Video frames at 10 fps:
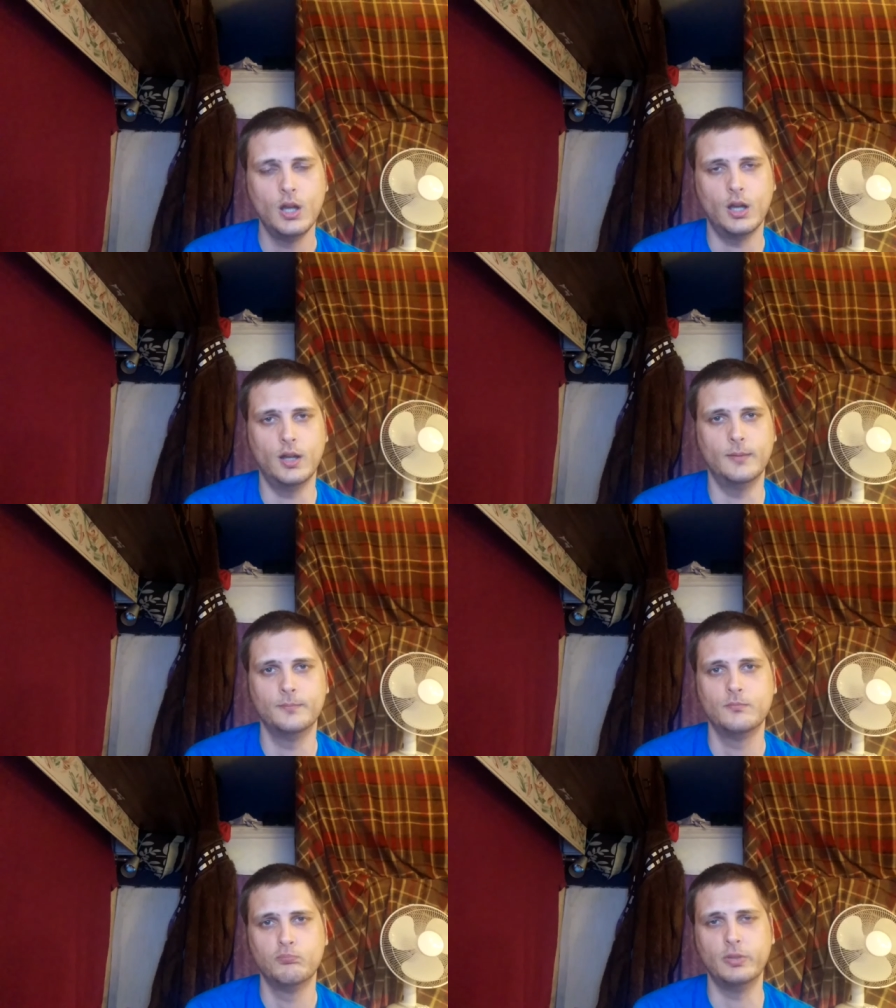
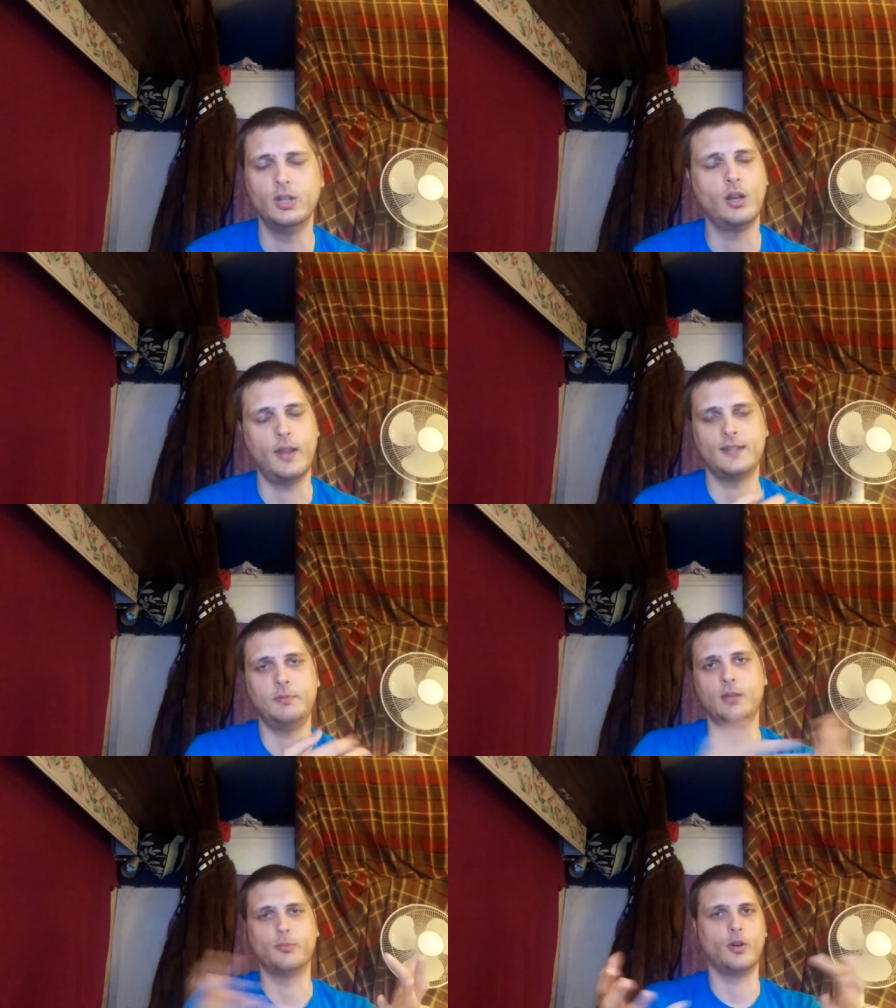Um, but none of that's
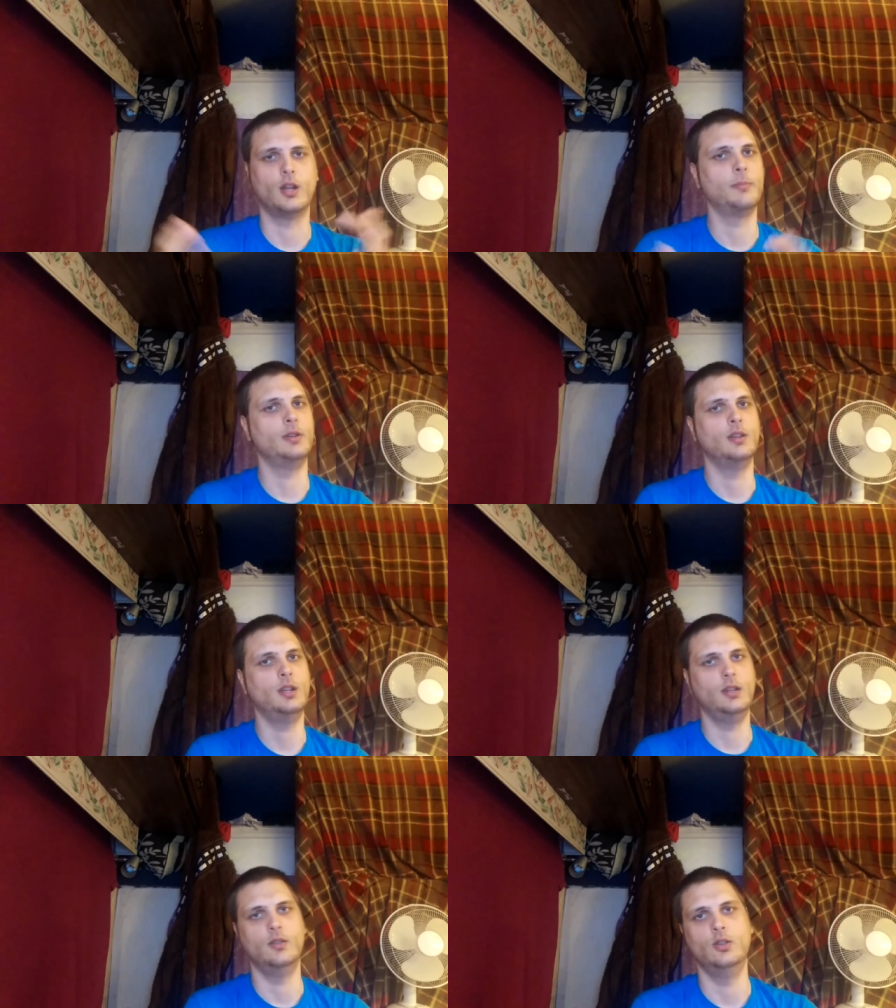being brought up in
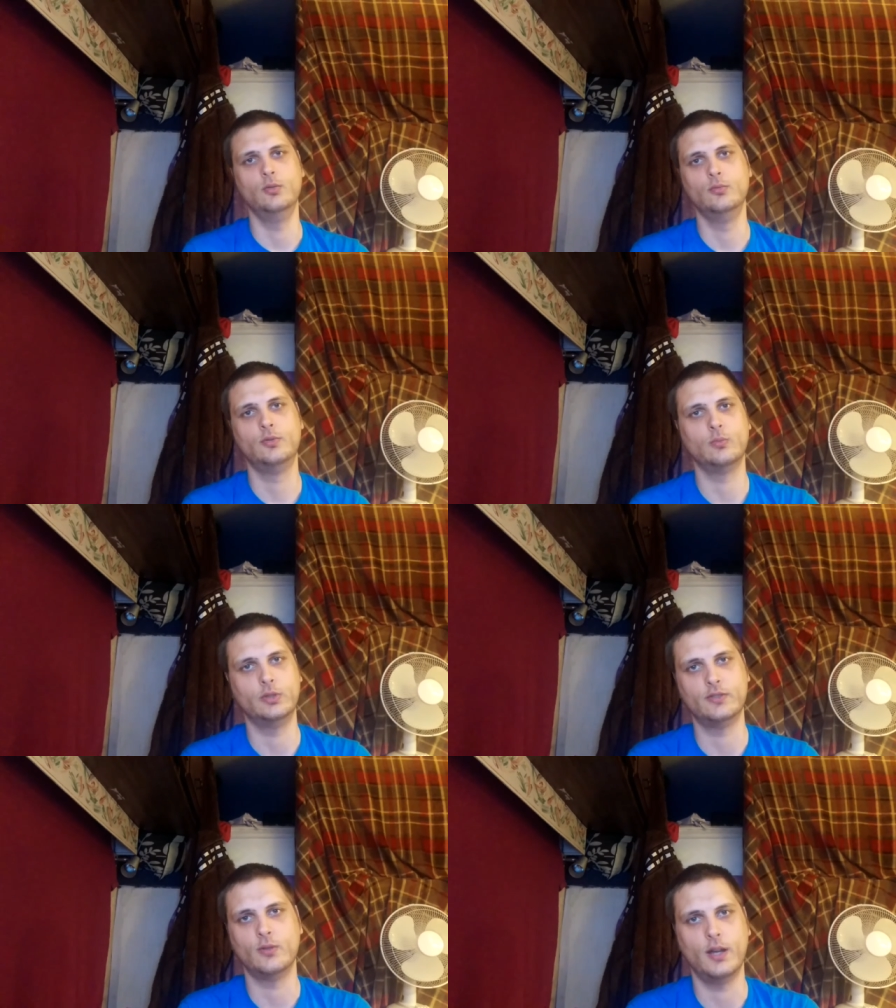in the news
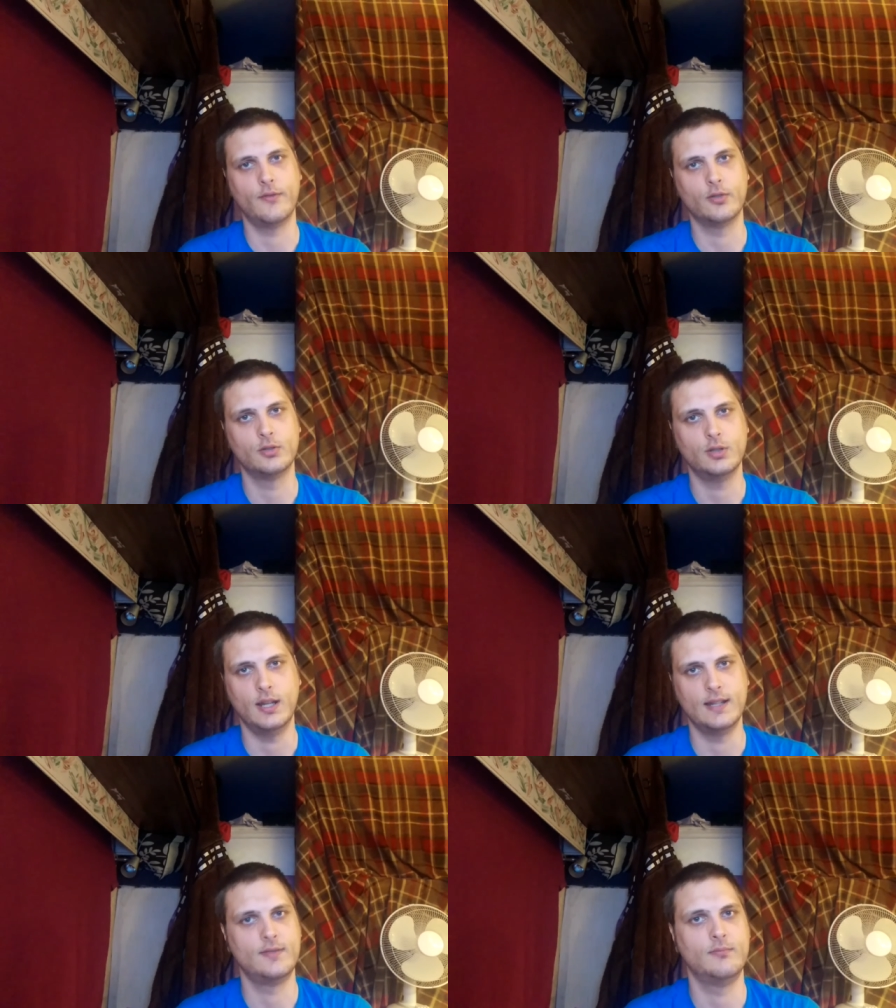whatsoever.
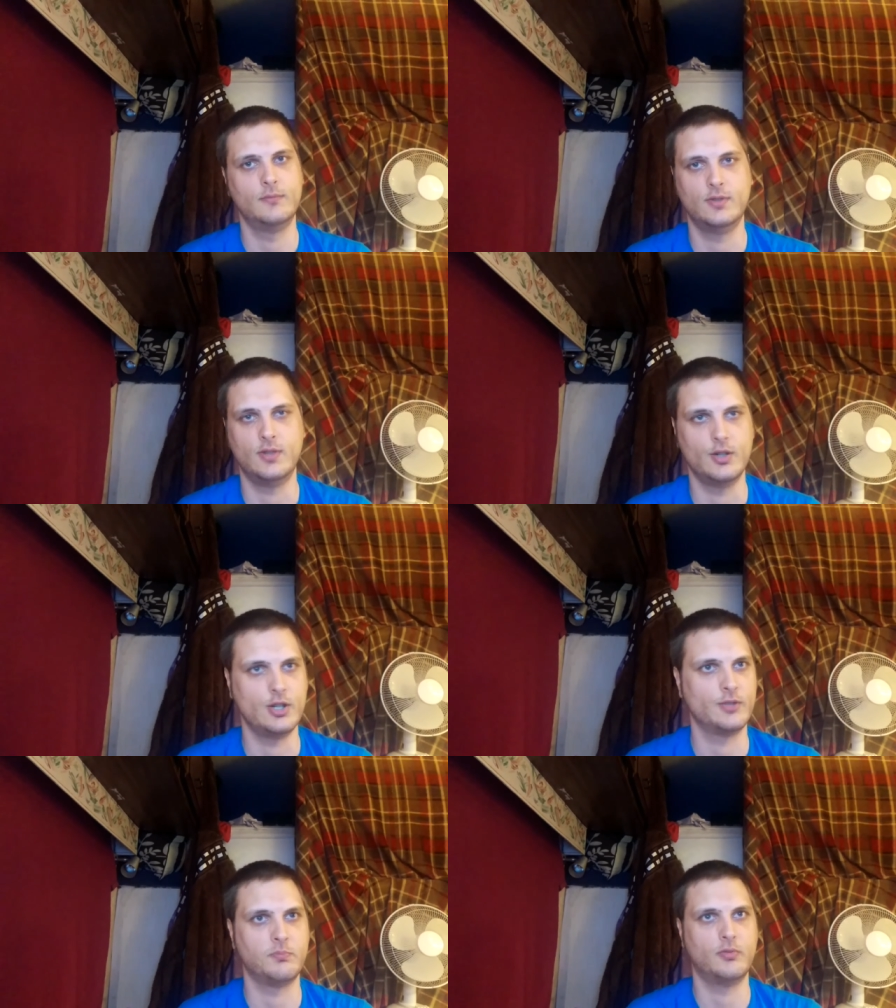It, they're
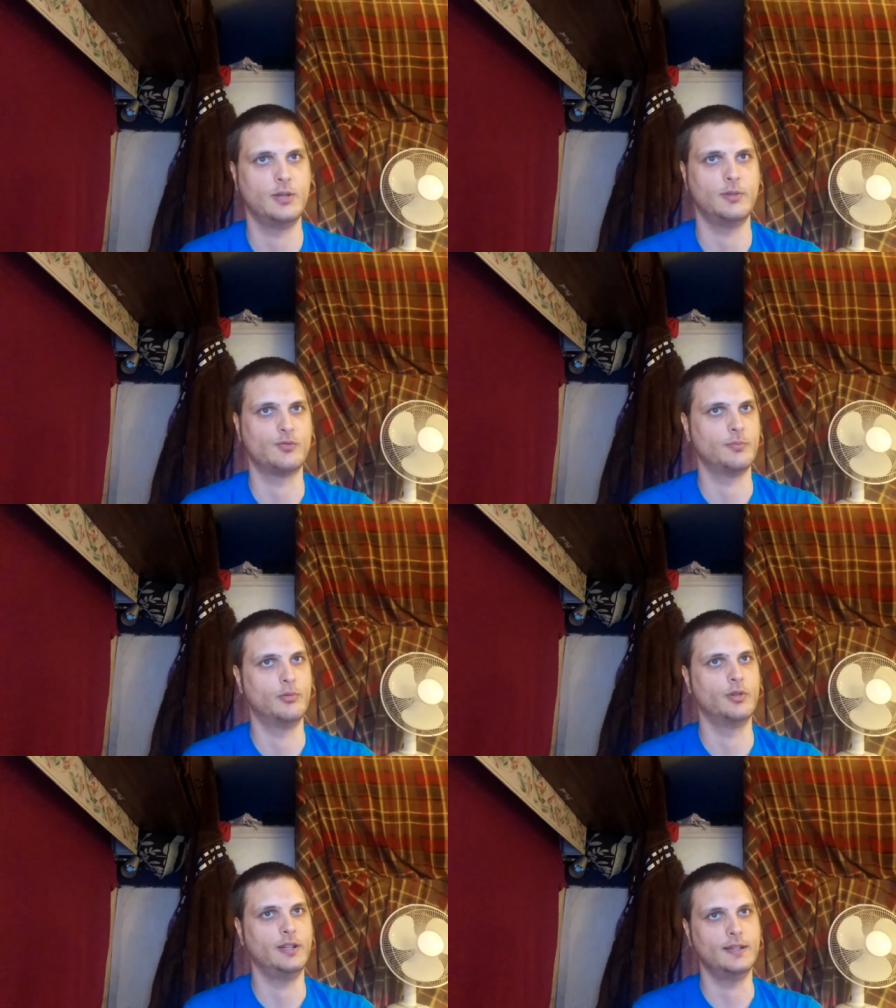just pretty much
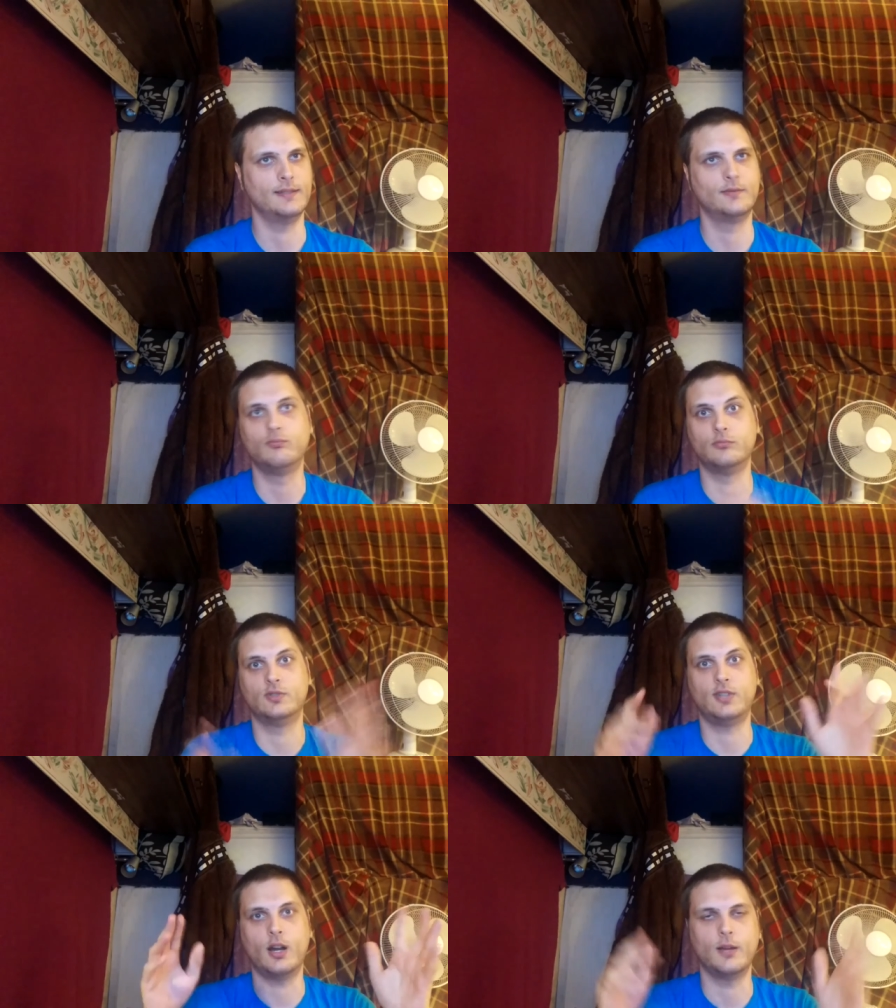reporting it and
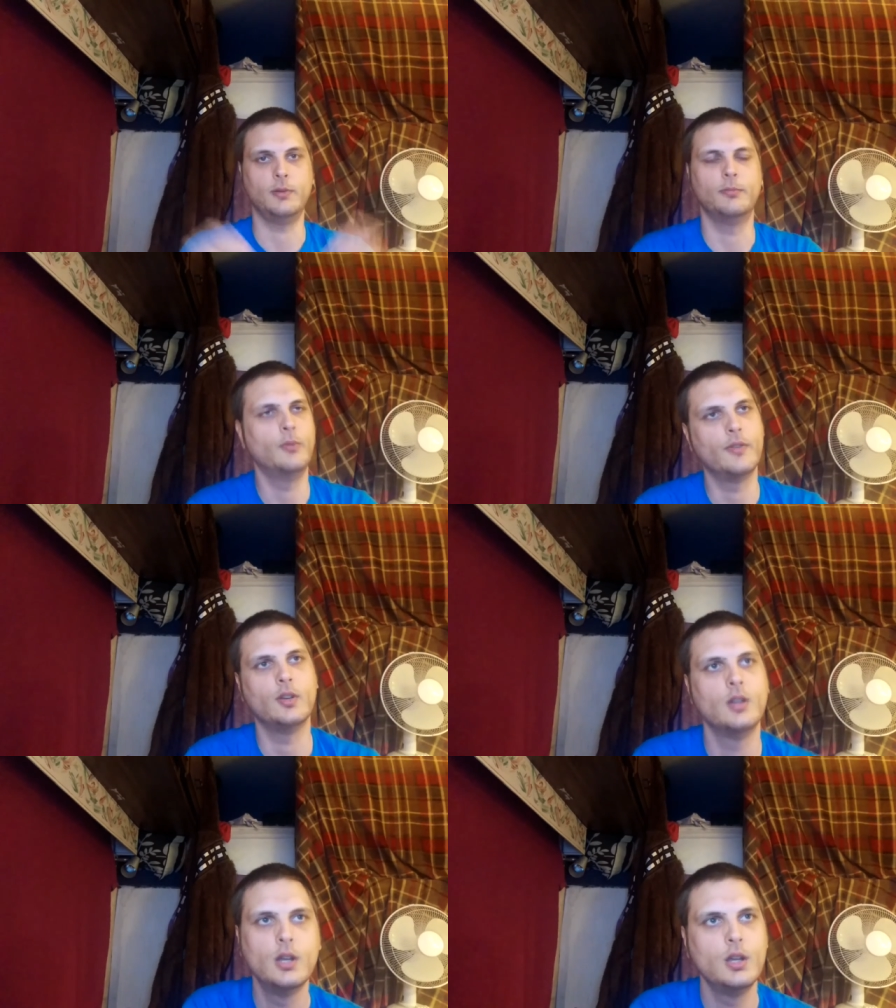scaring people with it.